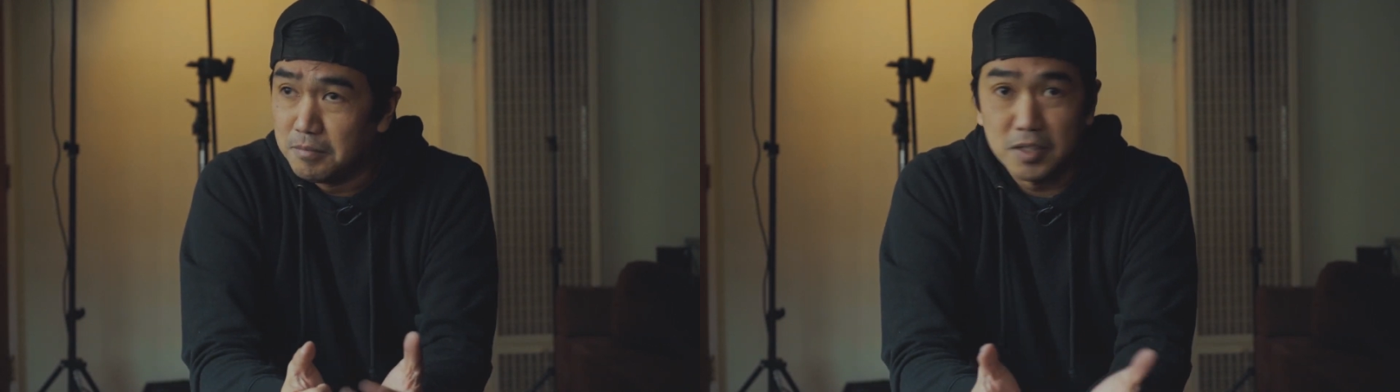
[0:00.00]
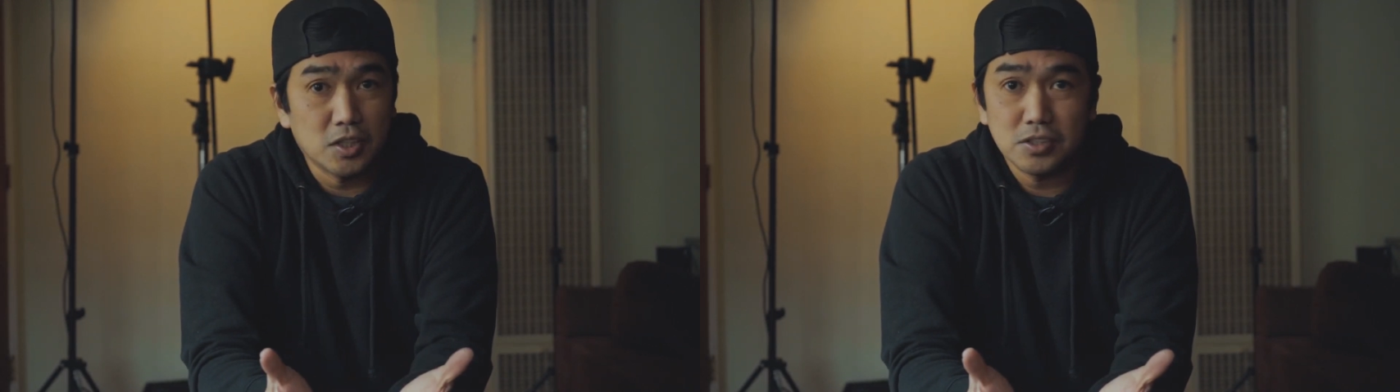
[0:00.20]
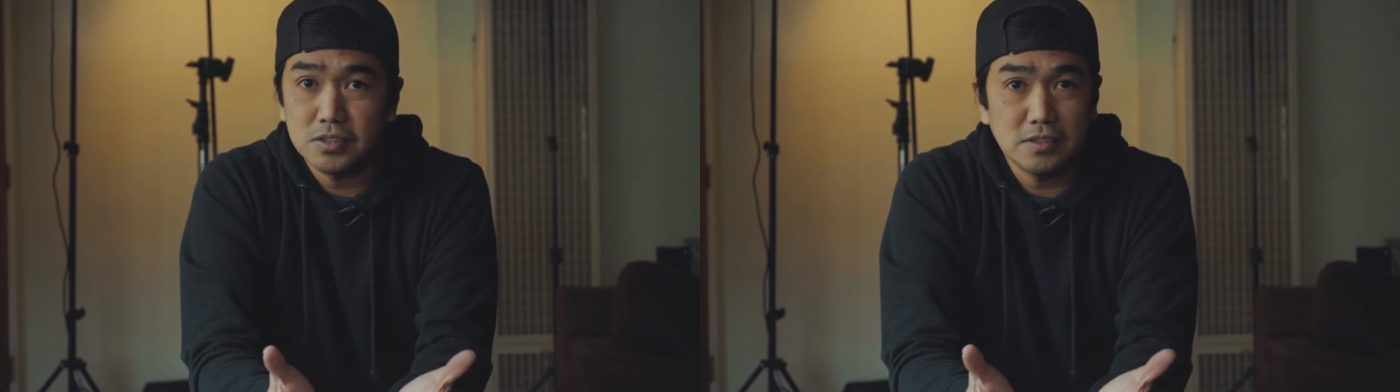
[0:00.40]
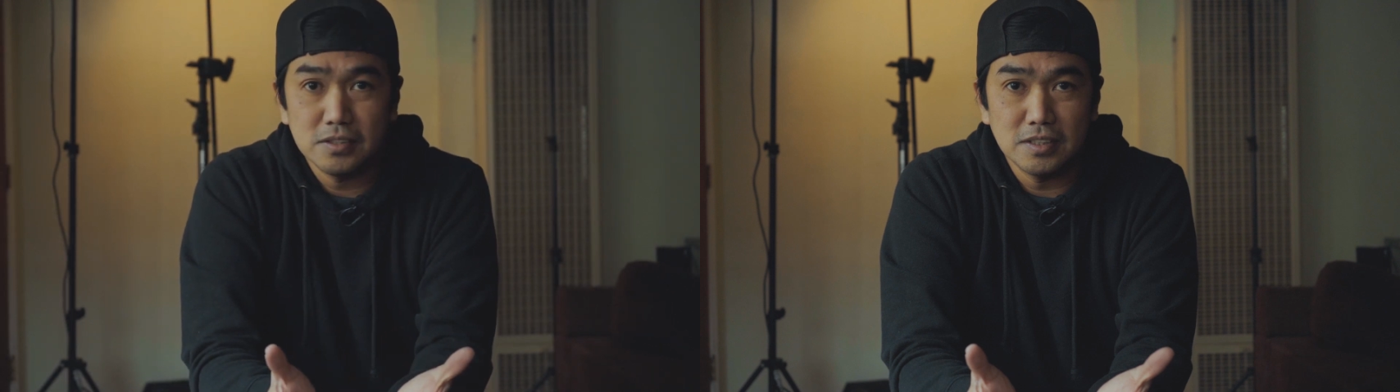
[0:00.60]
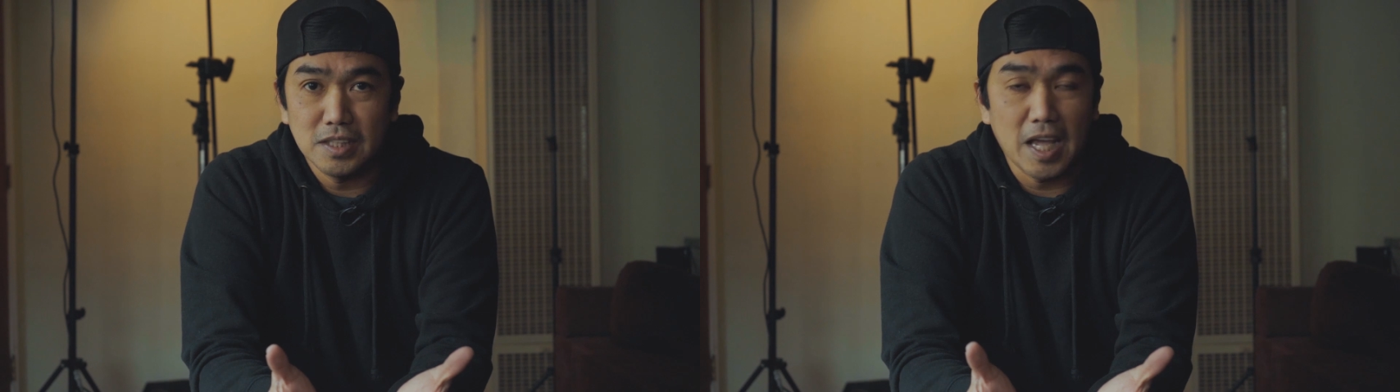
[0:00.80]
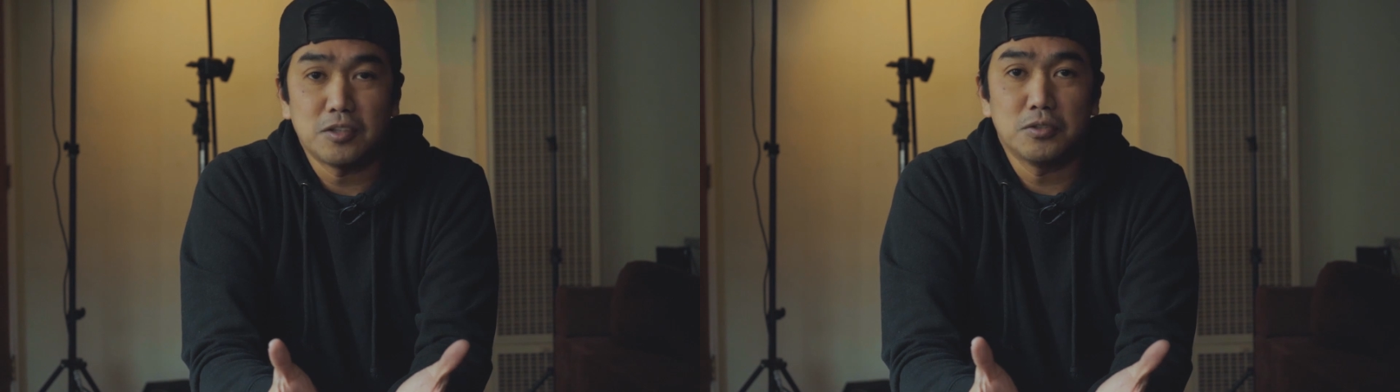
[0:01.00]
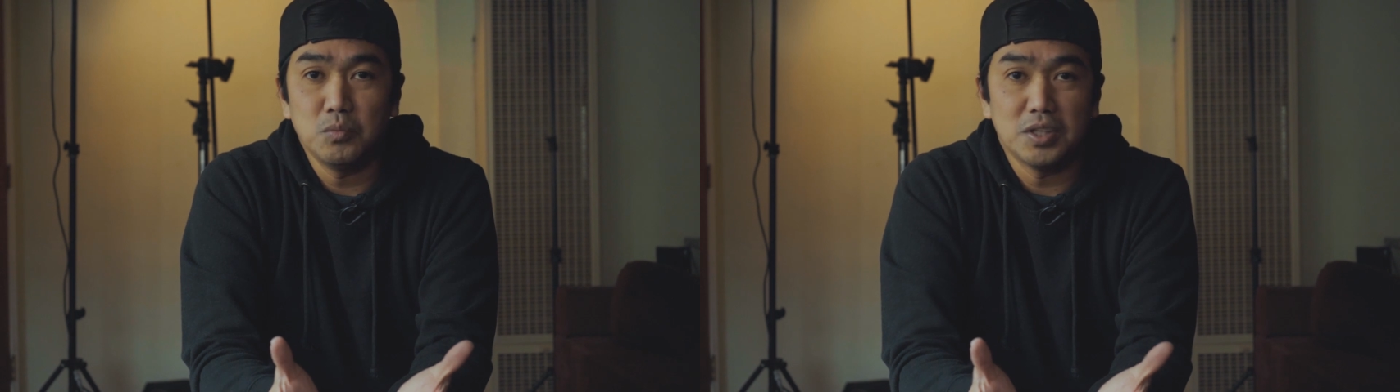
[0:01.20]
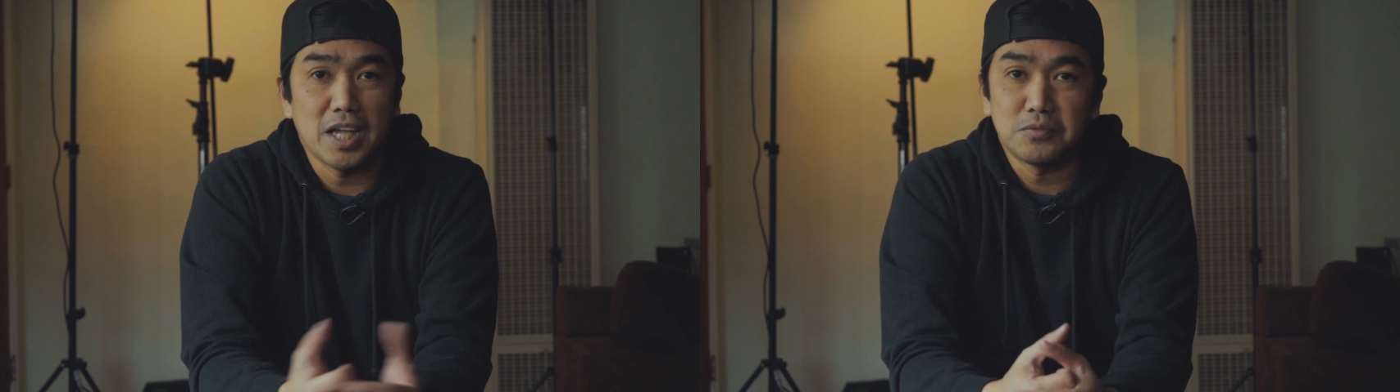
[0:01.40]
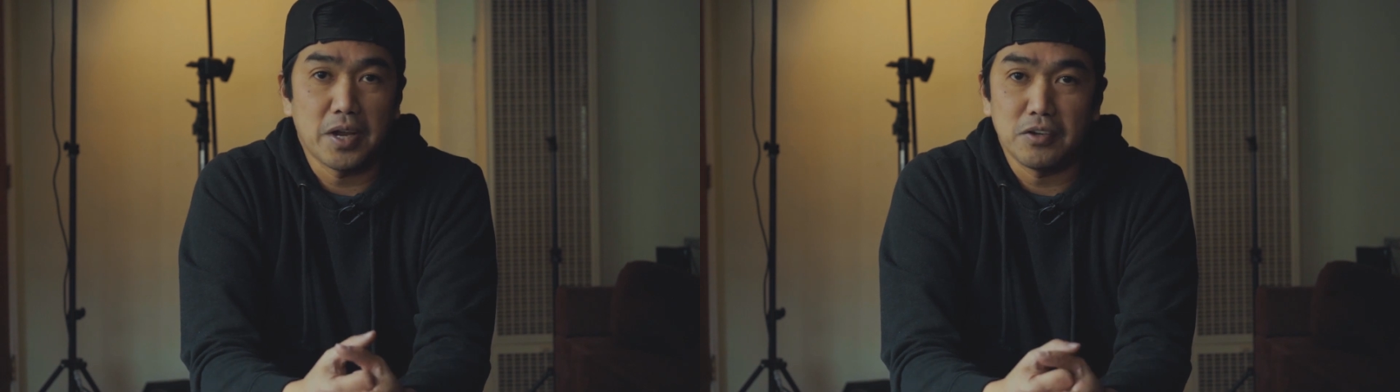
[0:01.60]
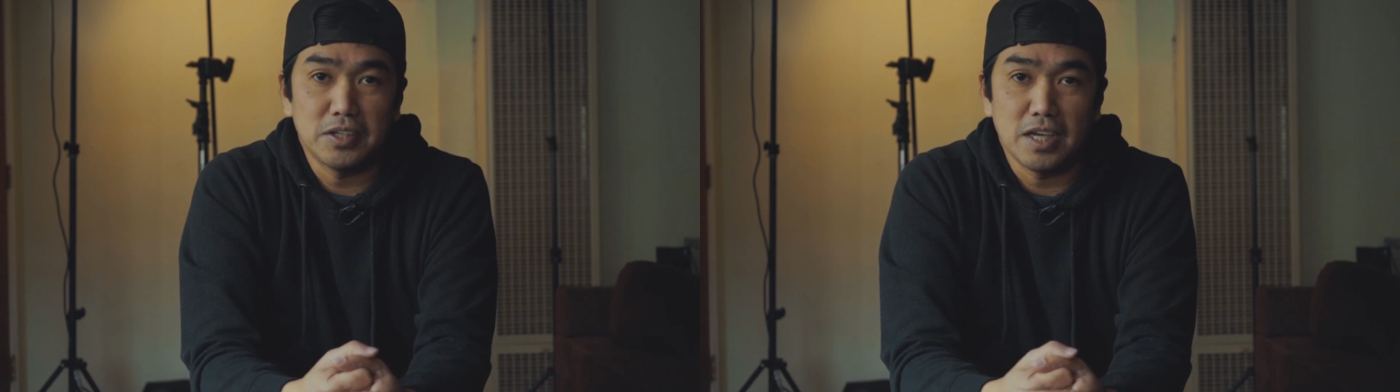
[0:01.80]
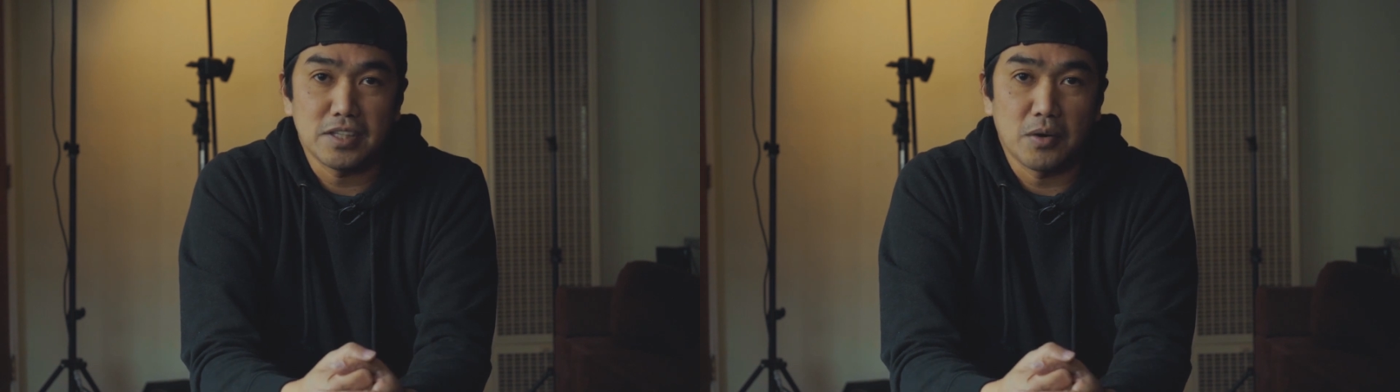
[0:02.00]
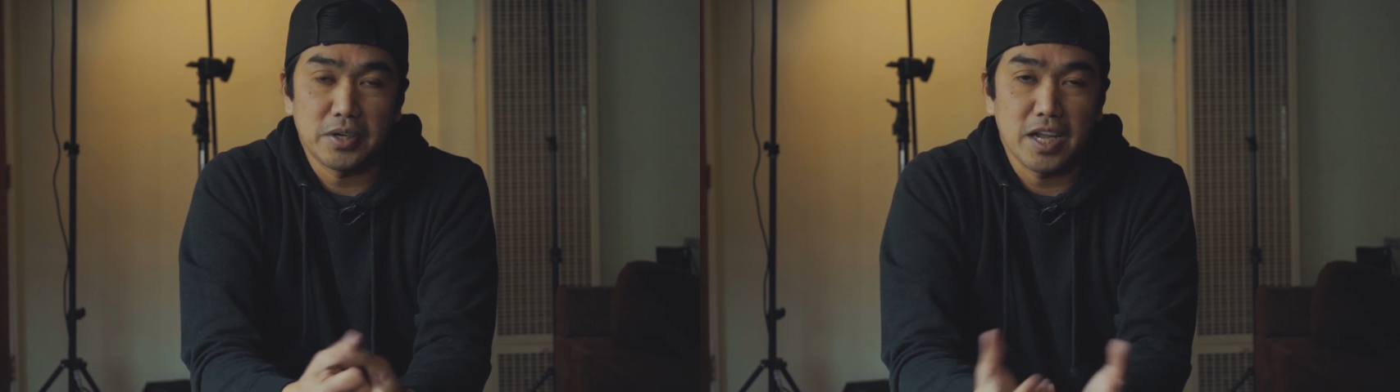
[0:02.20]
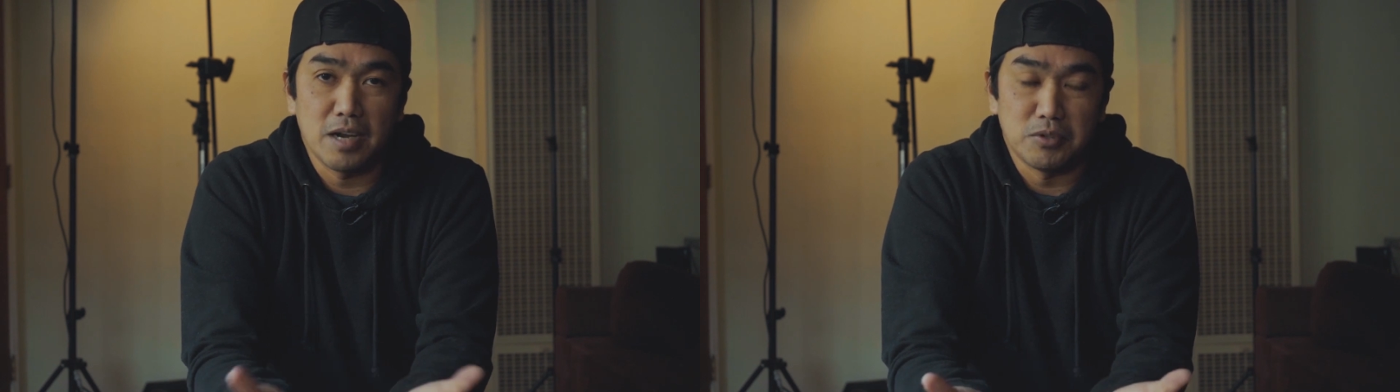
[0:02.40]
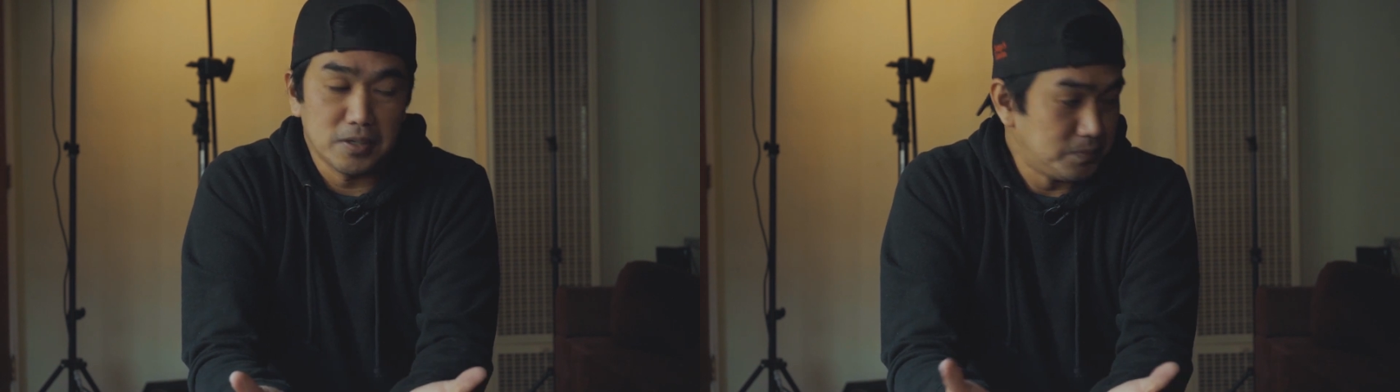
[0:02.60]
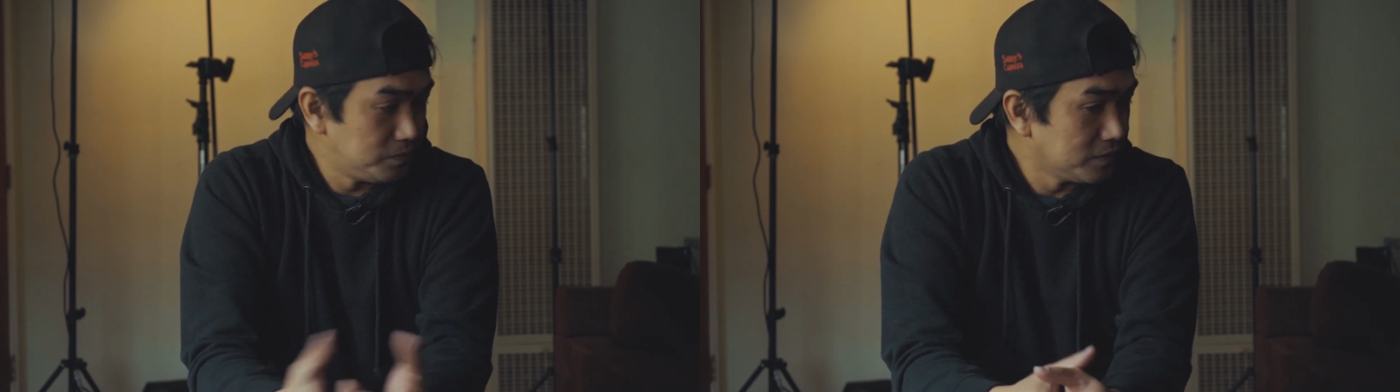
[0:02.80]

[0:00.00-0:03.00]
because Lightroom will not recognize our camera.